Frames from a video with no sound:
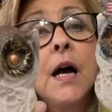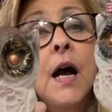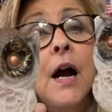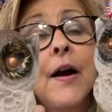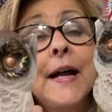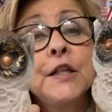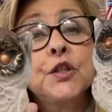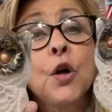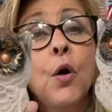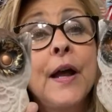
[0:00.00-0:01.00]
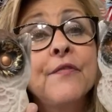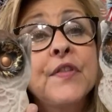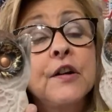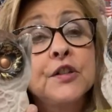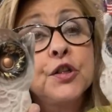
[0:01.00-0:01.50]
All right, so if
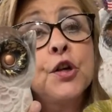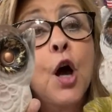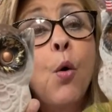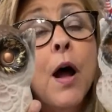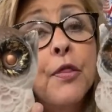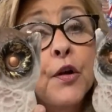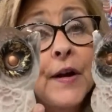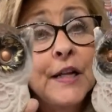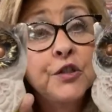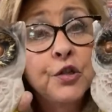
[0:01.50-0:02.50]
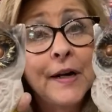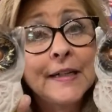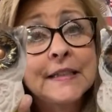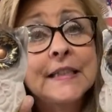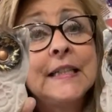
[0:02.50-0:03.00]
there's no other
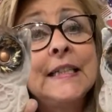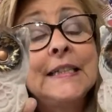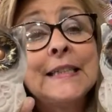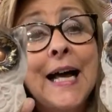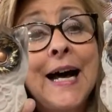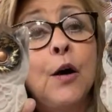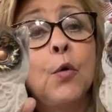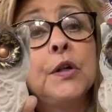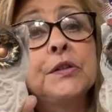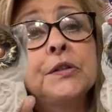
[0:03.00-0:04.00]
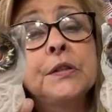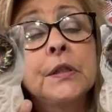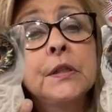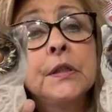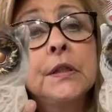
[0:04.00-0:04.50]
interest in these owls,
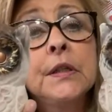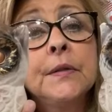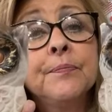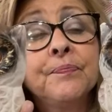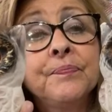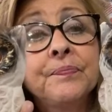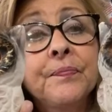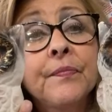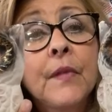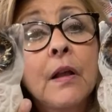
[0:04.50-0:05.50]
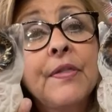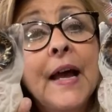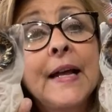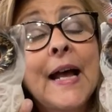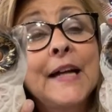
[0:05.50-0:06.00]

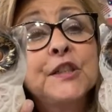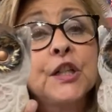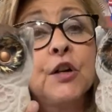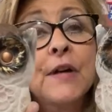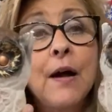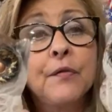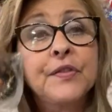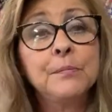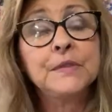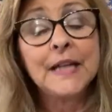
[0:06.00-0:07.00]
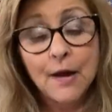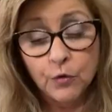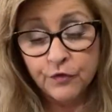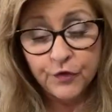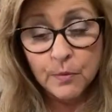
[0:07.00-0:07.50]
then I shall count them
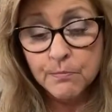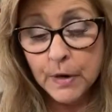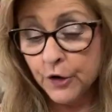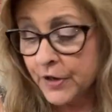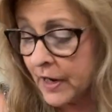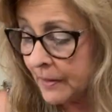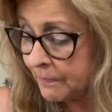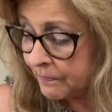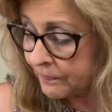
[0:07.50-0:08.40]
down for Myrna.